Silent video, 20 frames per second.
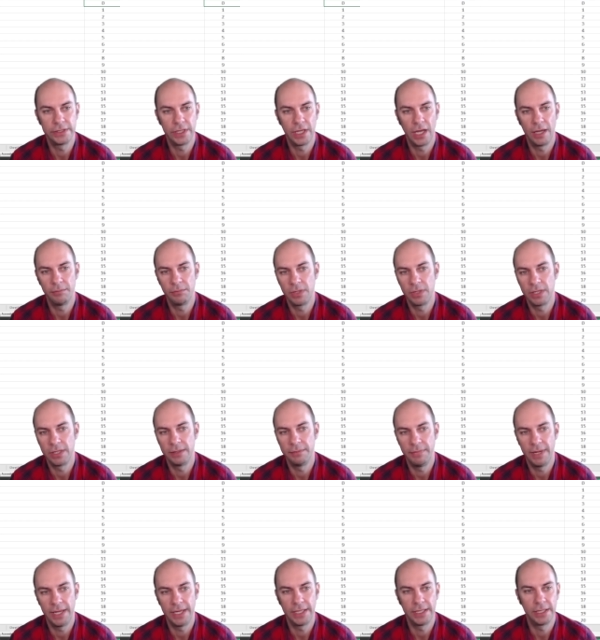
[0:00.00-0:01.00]
I'm going to
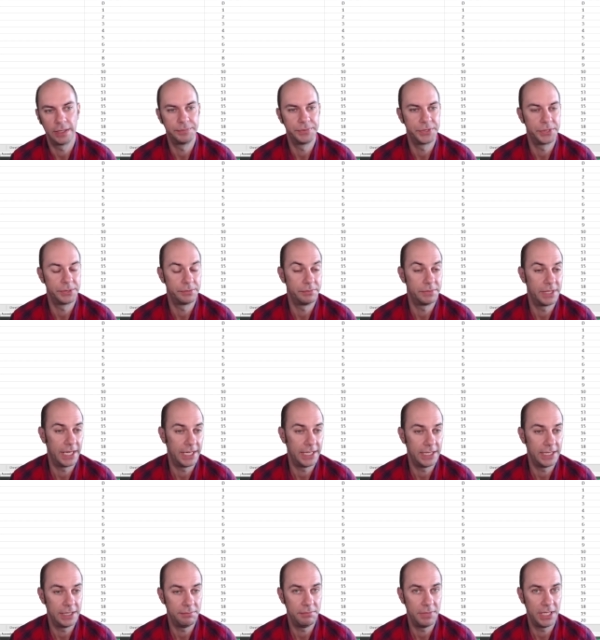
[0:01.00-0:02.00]
make up some
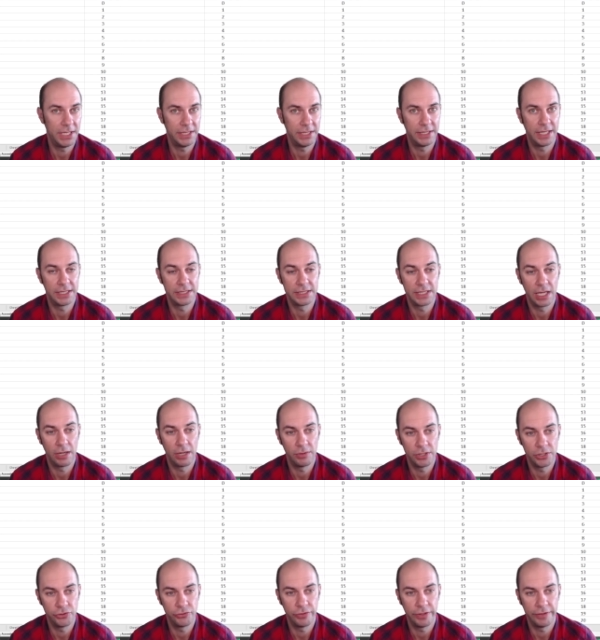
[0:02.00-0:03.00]
daily mean. That's
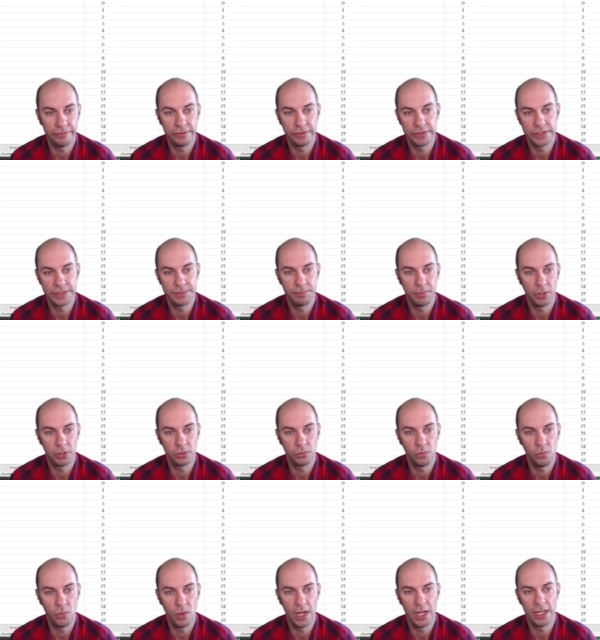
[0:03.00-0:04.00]
our drift spot
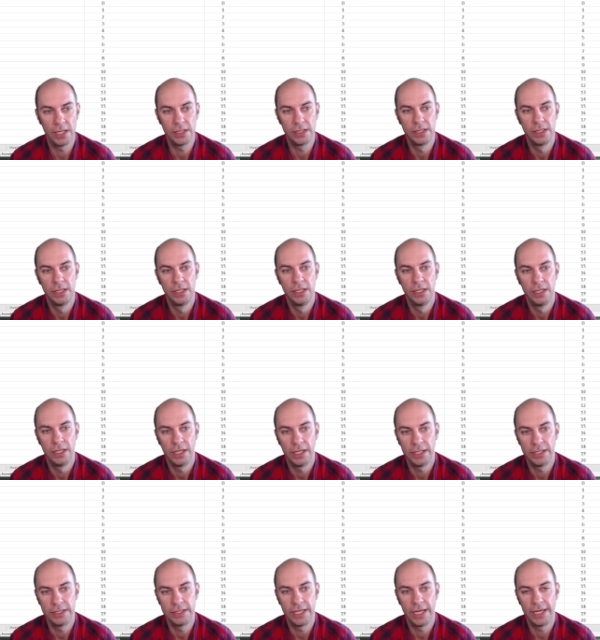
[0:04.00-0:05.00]
one
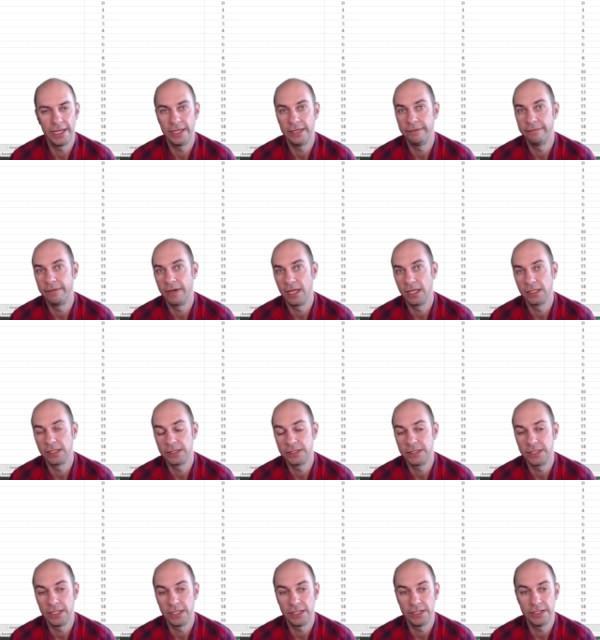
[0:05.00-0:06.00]
and daily
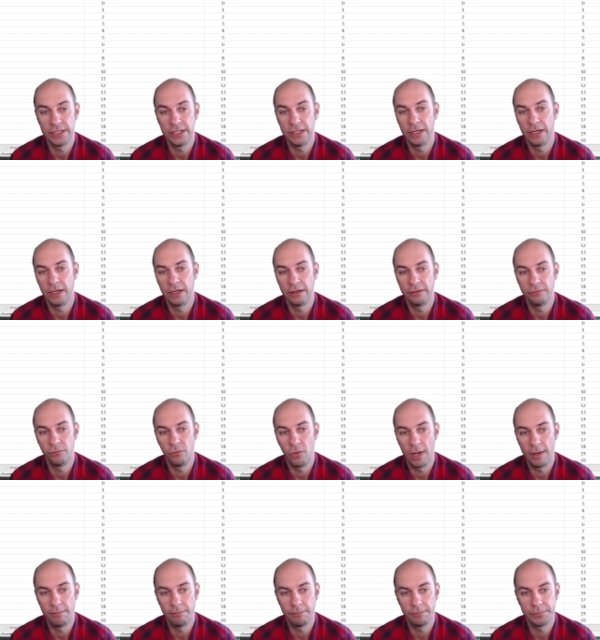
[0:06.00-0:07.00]
volatility of
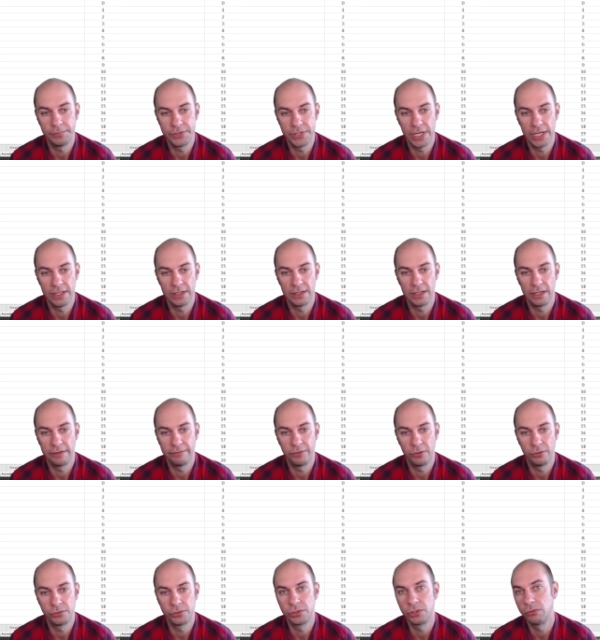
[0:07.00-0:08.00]
1%. I've
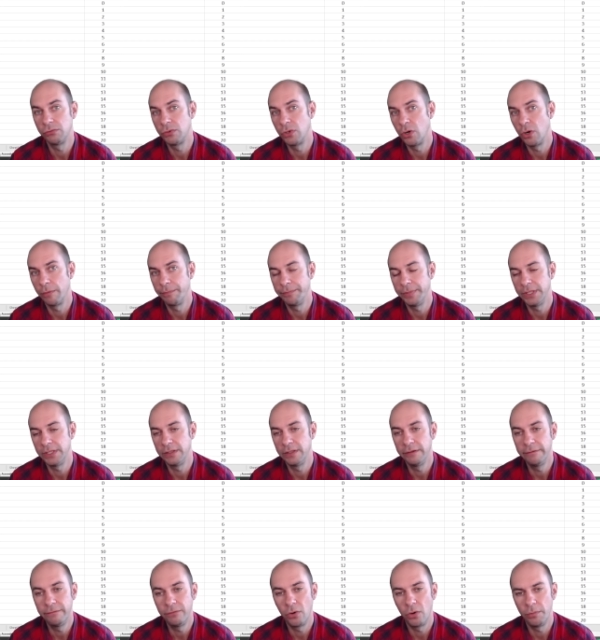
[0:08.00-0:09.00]
also copied
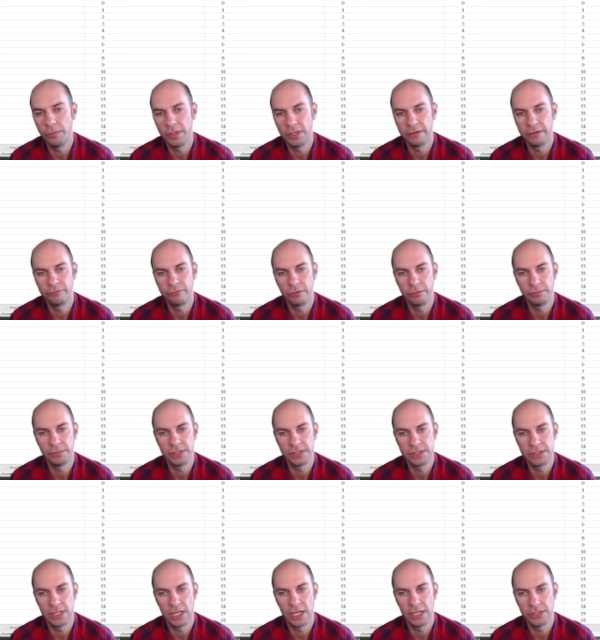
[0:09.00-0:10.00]
the formula from the
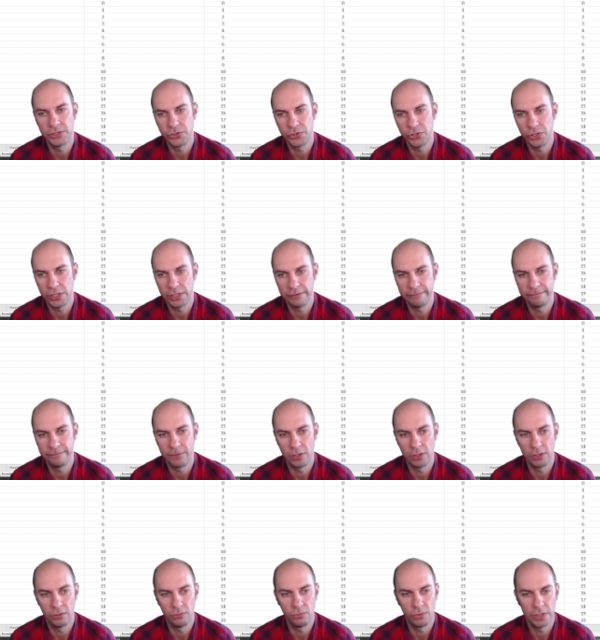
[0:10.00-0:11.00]
slide so you can
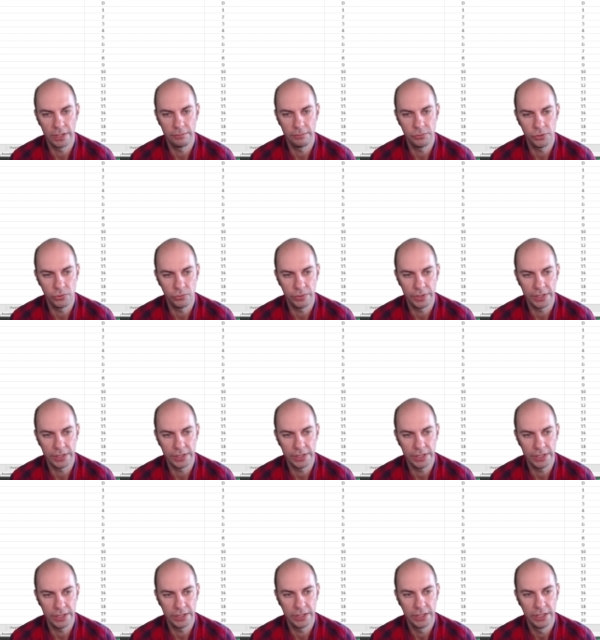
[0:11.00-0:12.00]
follow what I'm doing
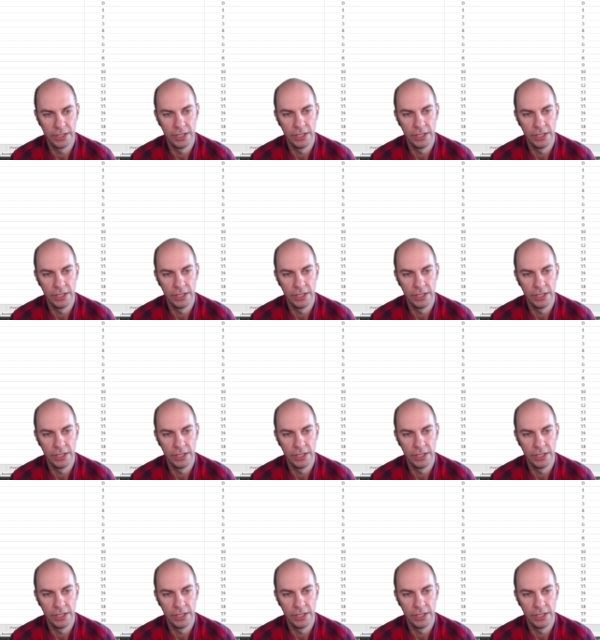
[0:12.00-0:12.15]
here.